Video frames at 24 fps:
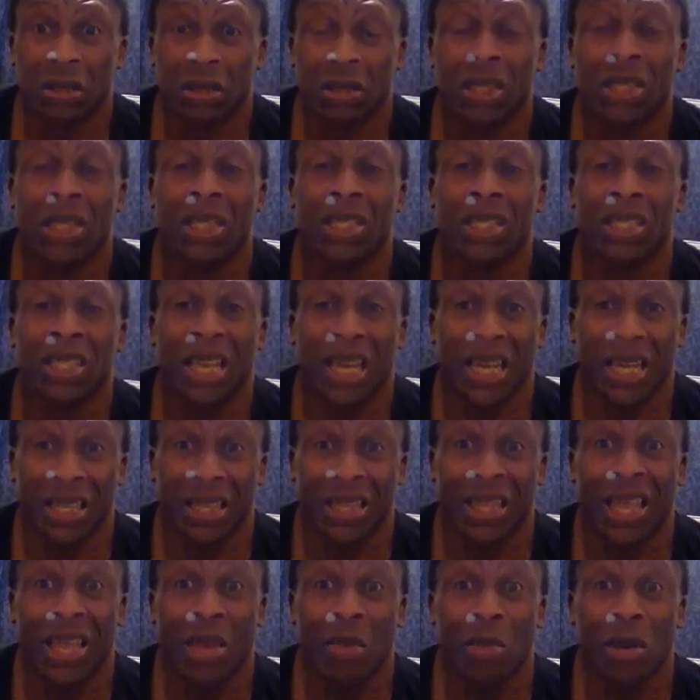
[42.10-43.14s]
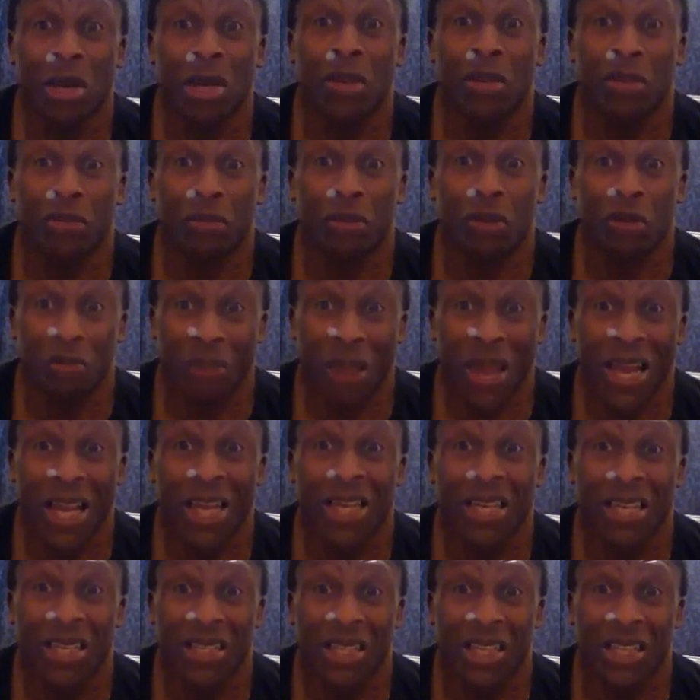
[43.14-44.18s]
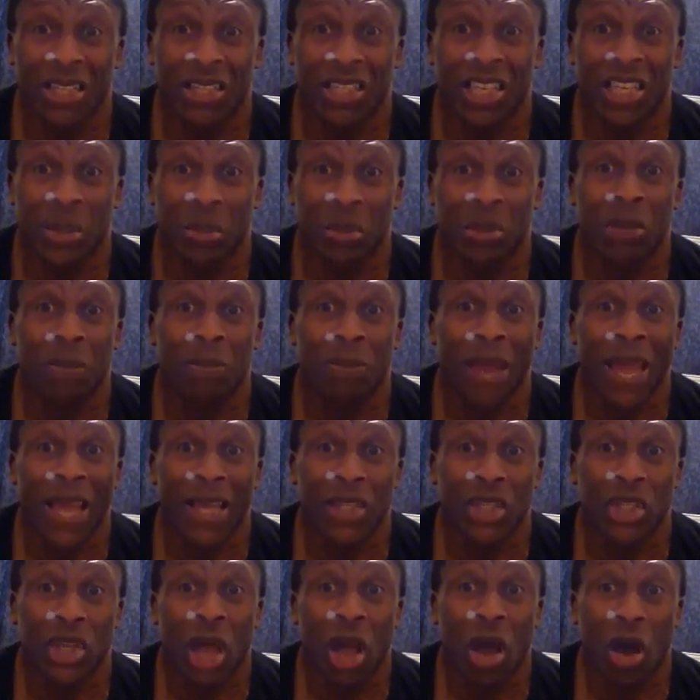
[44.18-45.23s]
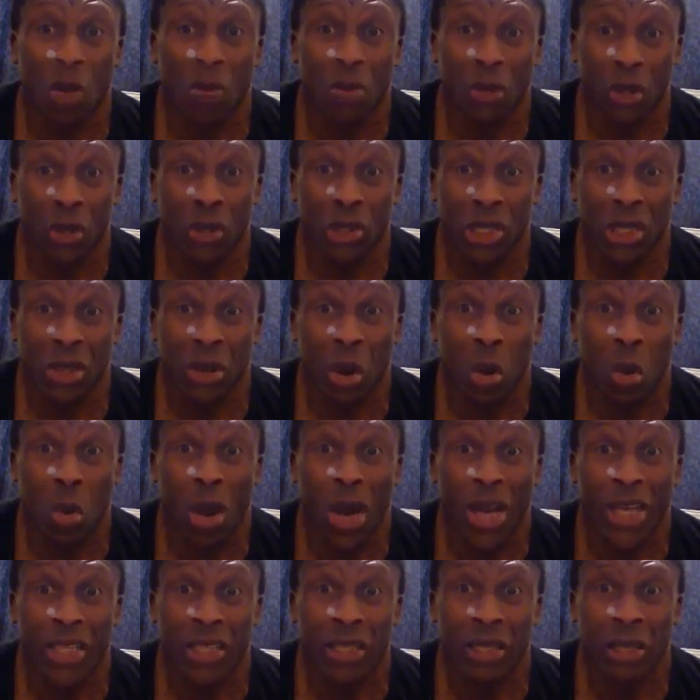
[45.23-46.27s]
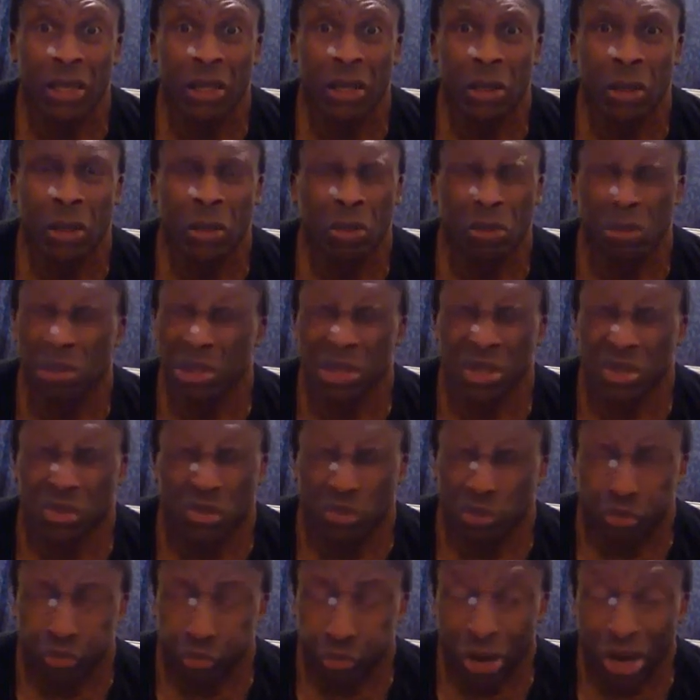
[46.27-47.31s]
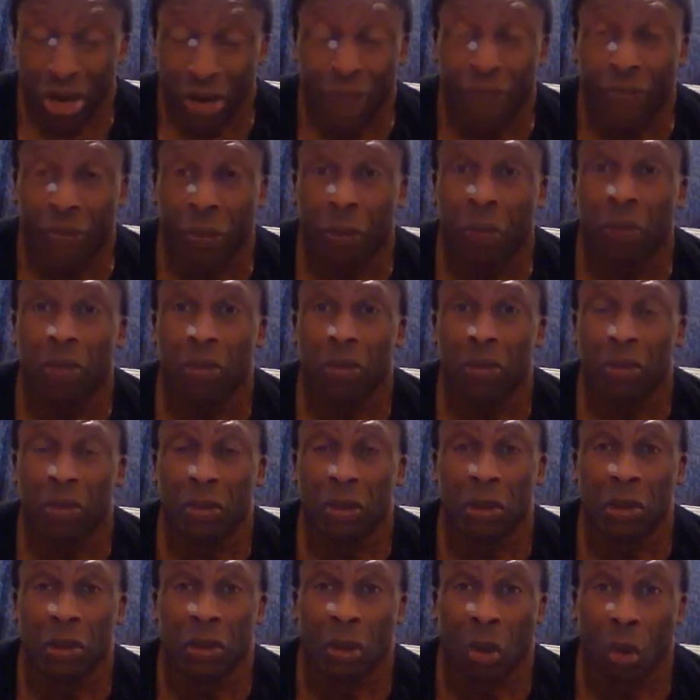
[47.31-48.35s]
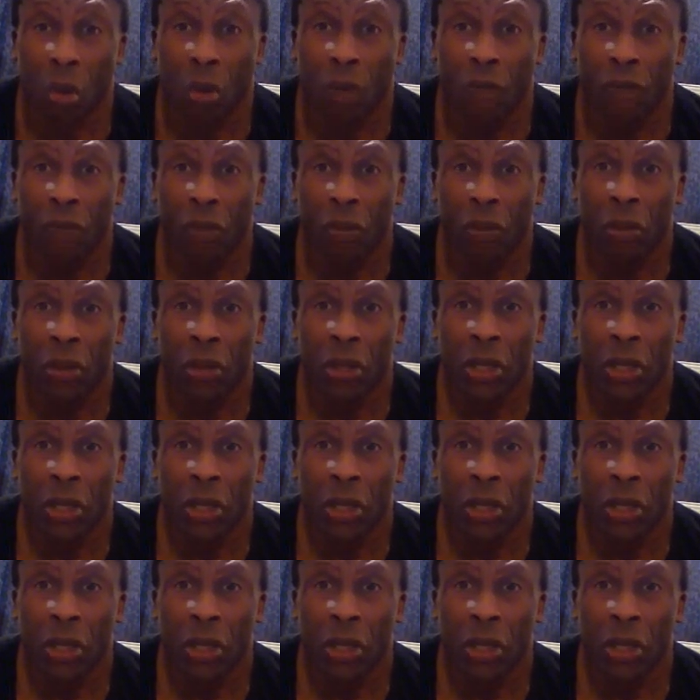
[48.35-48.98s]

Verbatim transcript: the stick they went through back in the 60s with a black child, because they were white, was dreadful, awful.